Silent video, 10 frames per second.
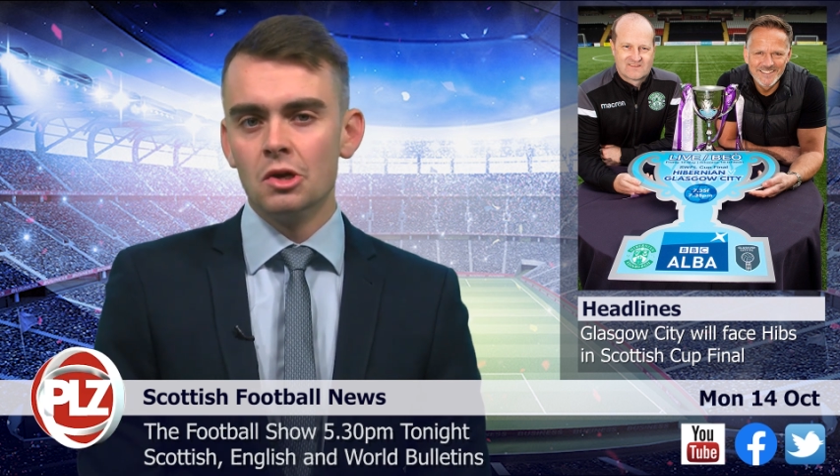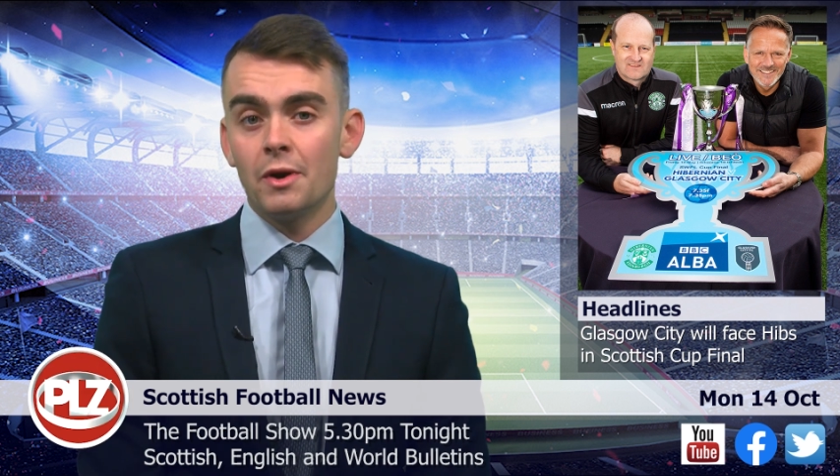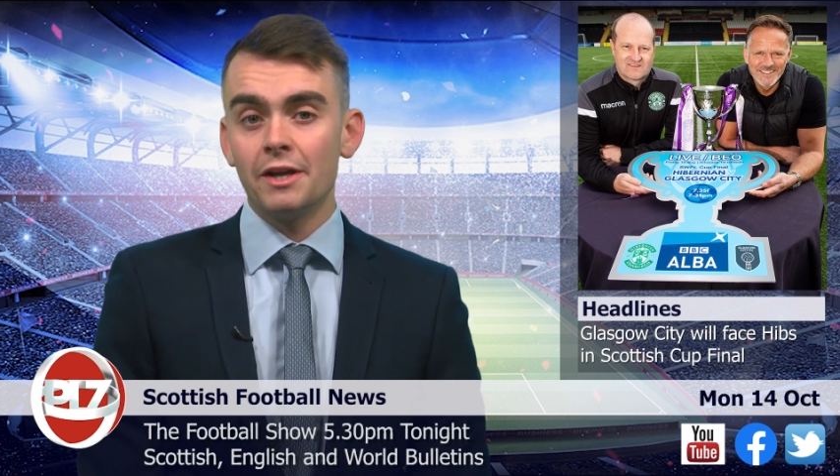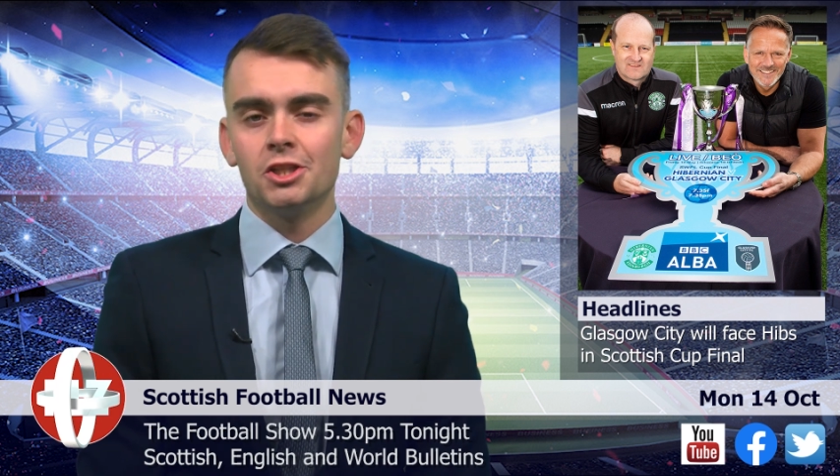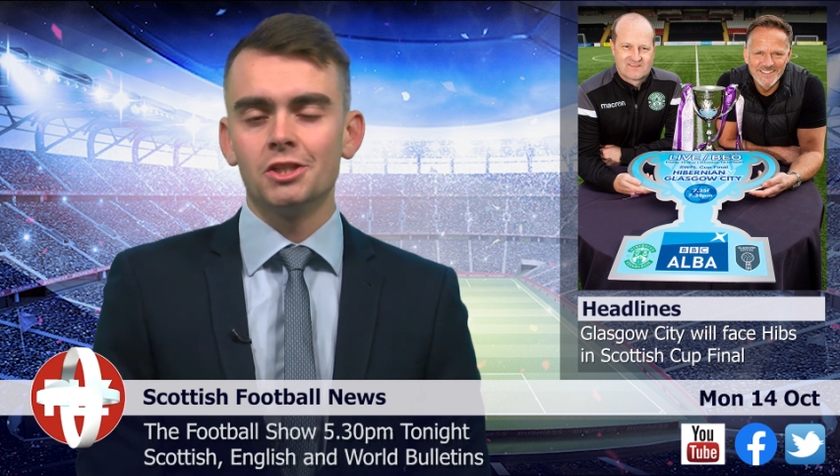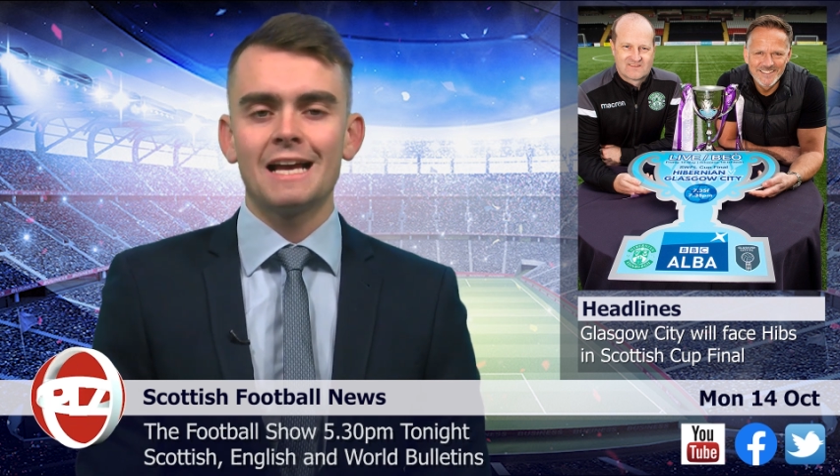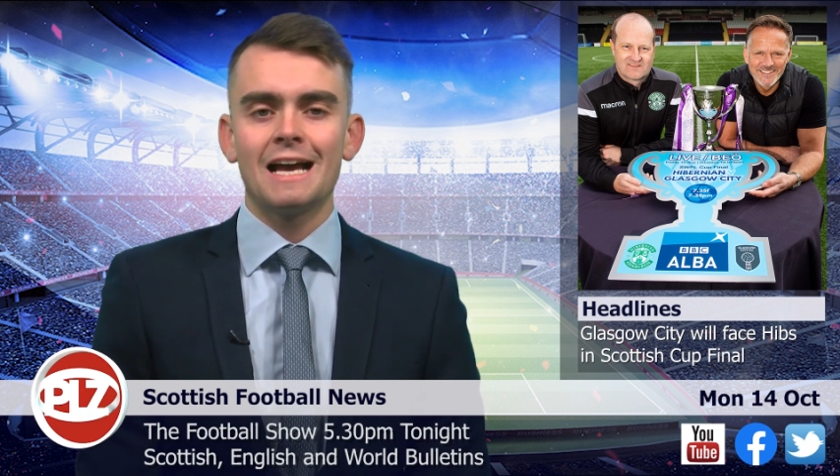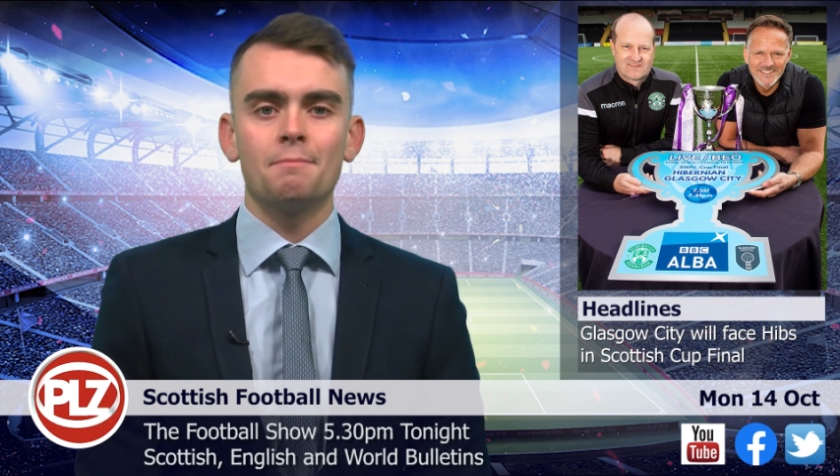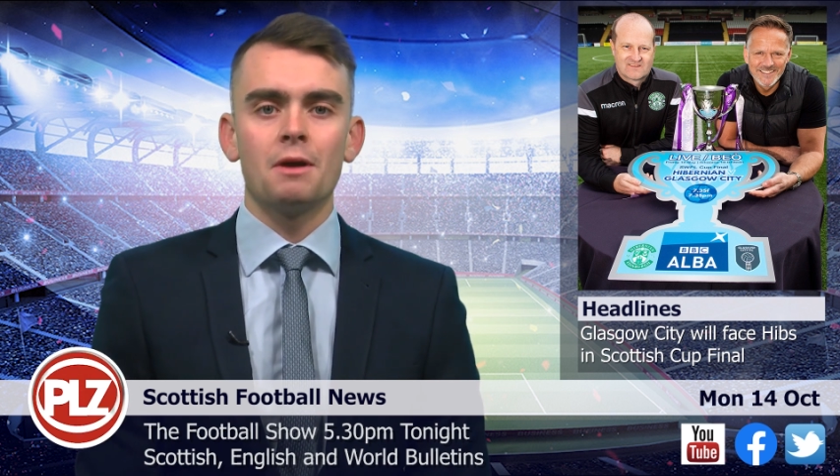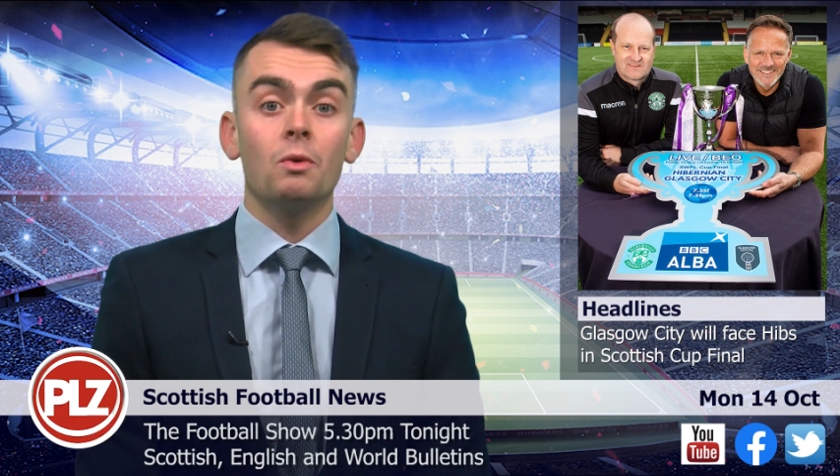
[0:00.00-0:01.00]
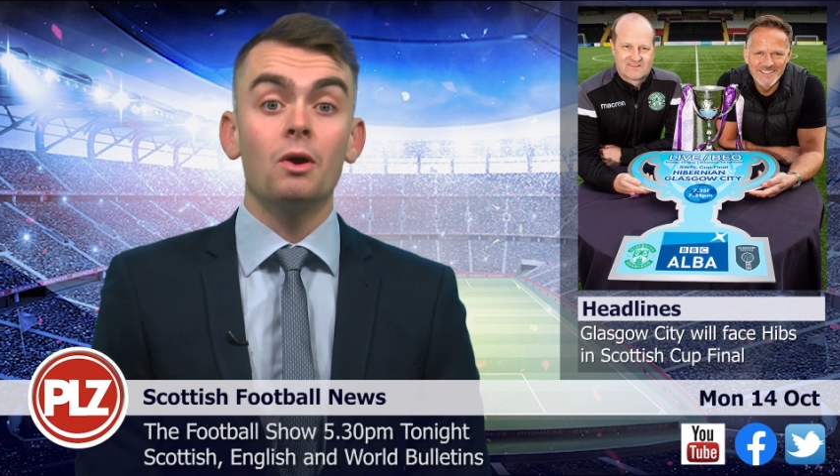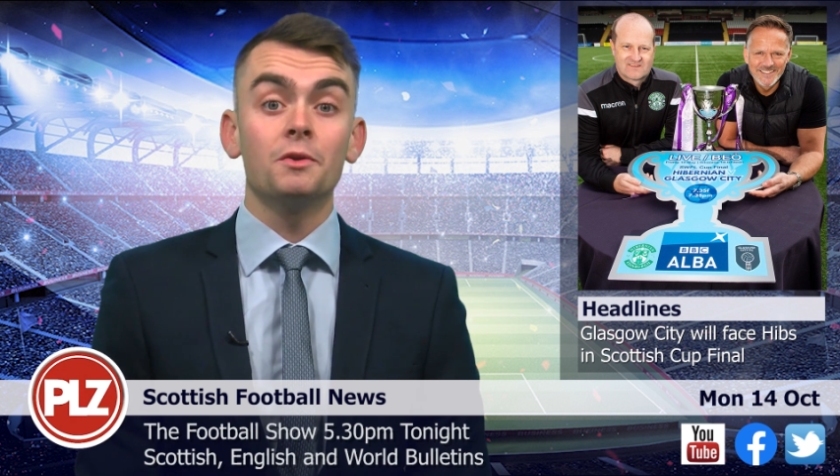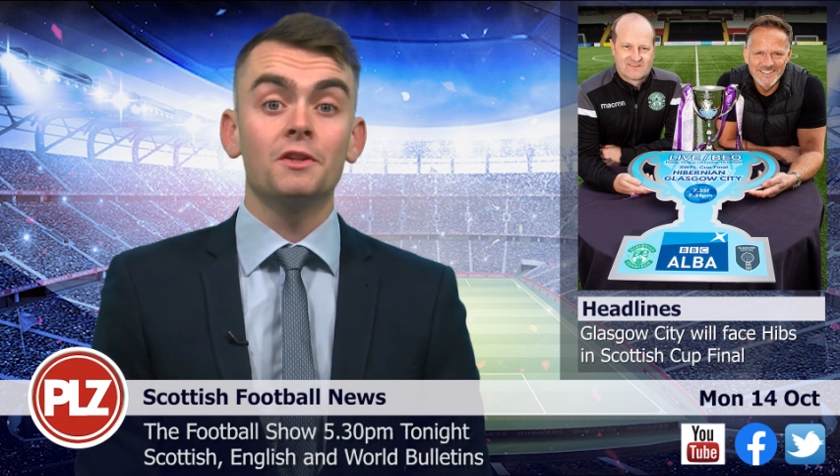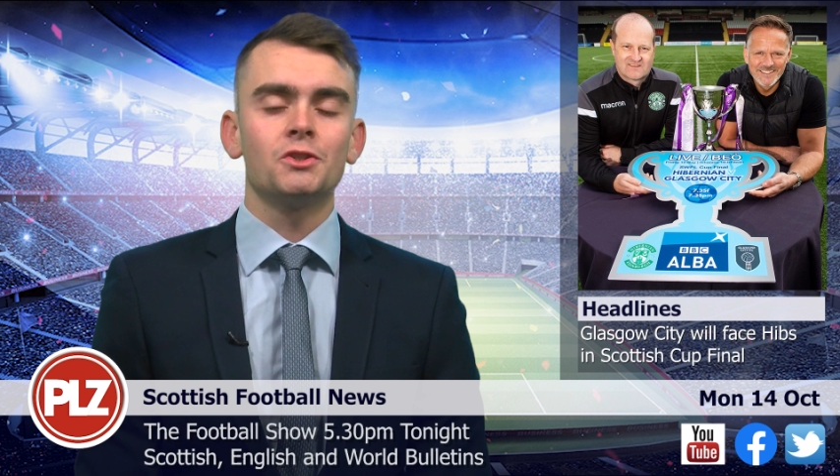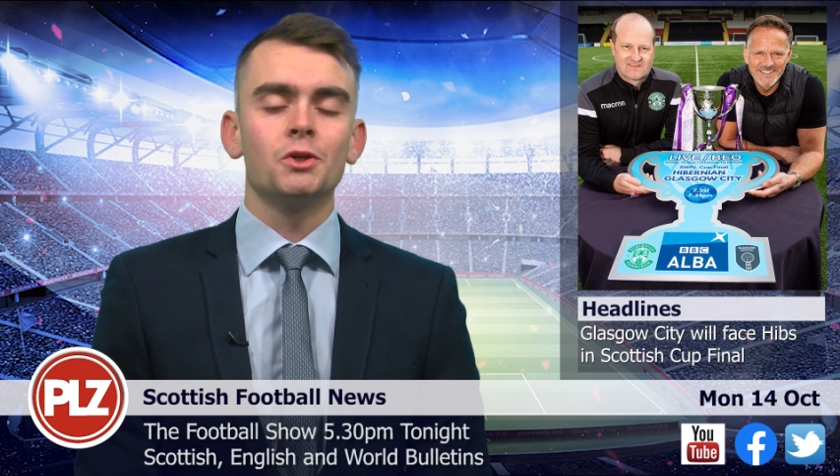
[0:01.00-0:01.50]
Rangers and Motherwell
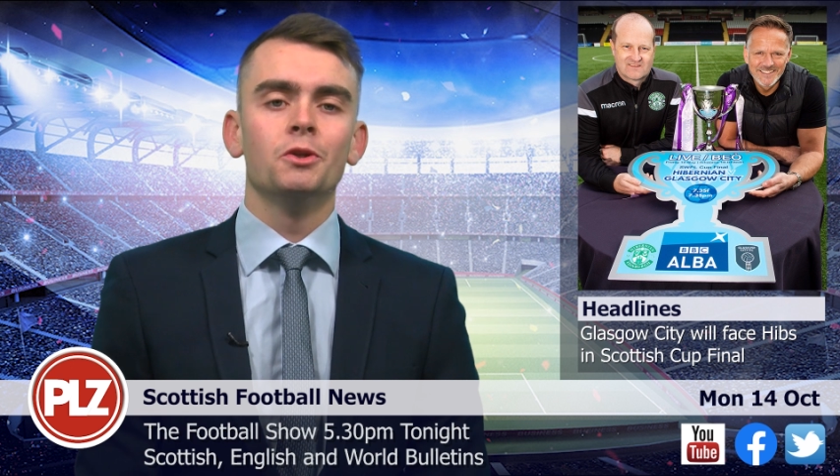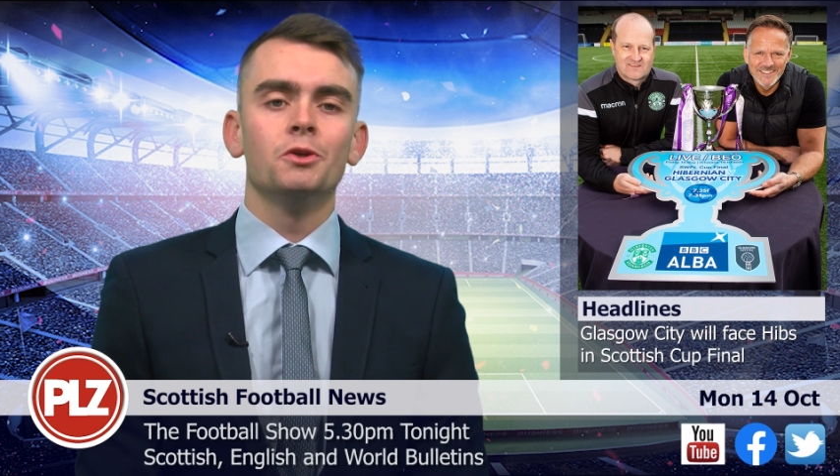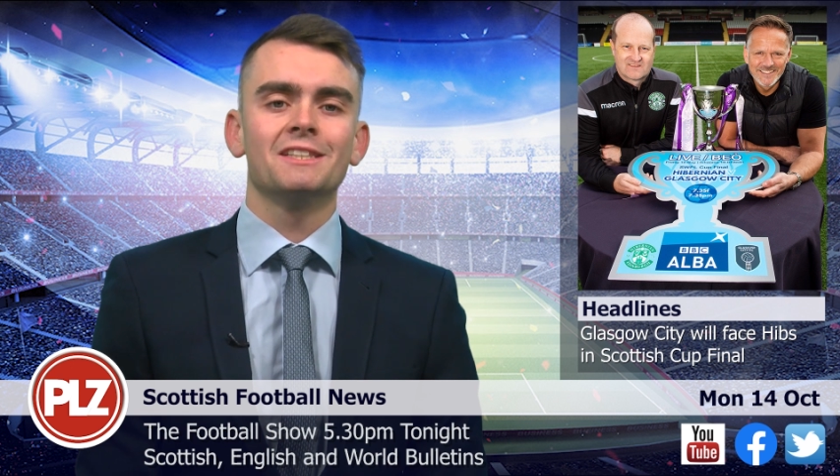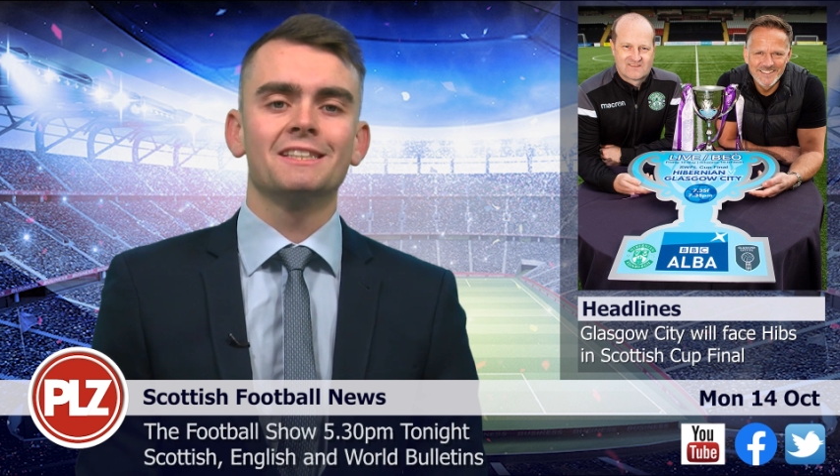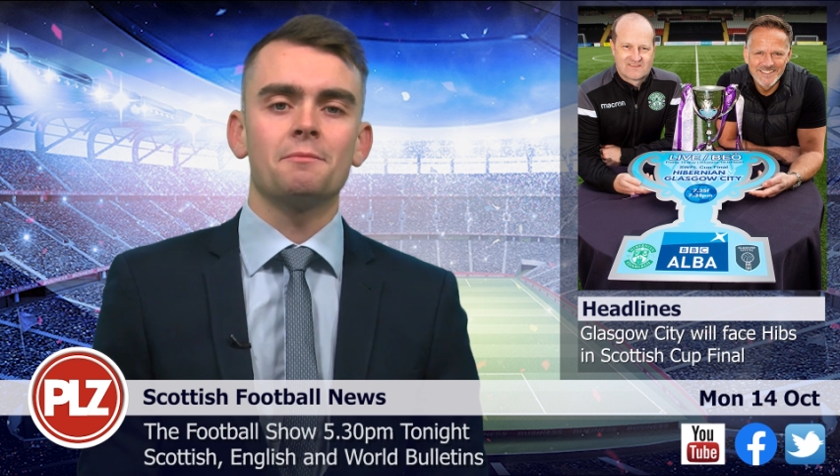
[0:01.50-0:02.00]
were the two losing